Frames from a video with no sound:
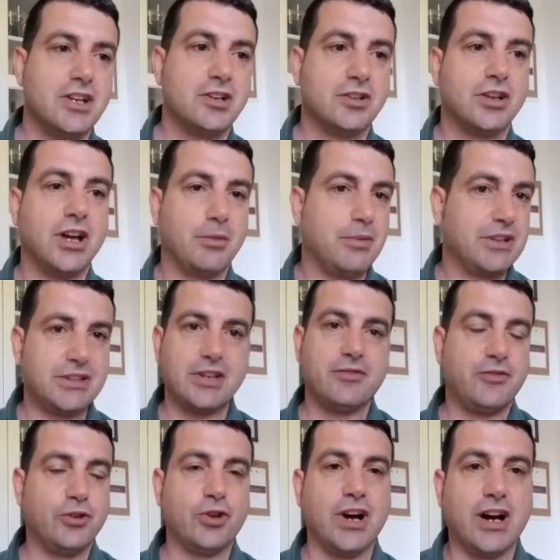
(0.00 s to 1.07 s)
But
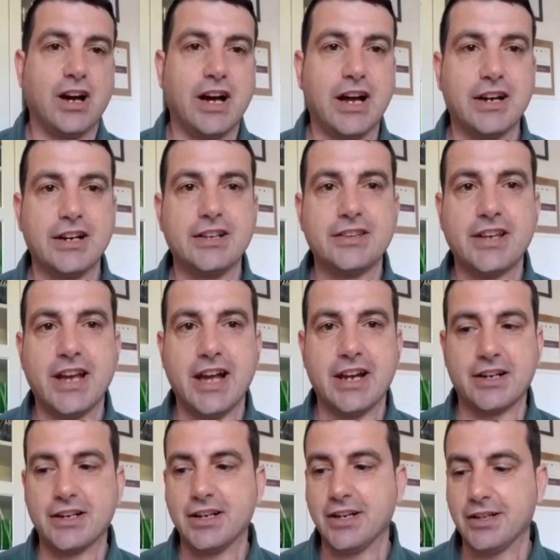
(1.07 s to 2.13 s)
if you are in the
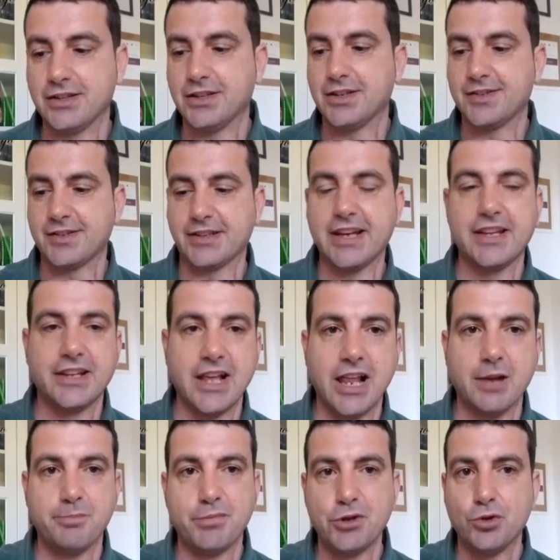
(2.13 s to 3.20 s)
hurry, this can
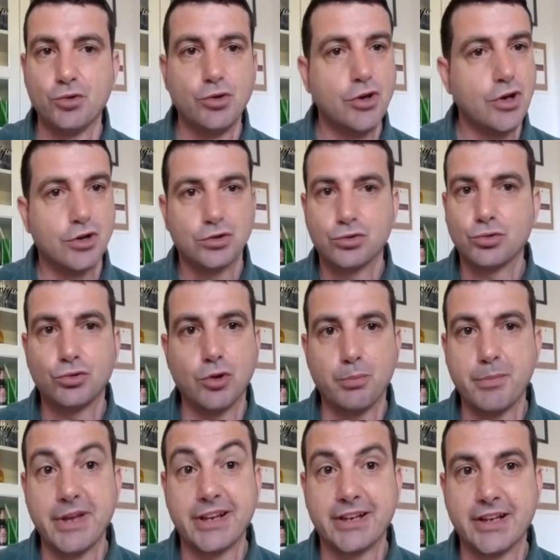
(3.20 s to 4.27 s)
help you to don't
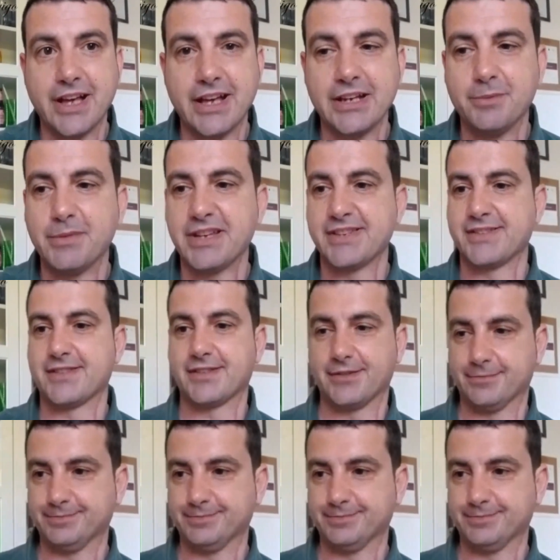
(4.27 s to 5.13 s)
make any mess.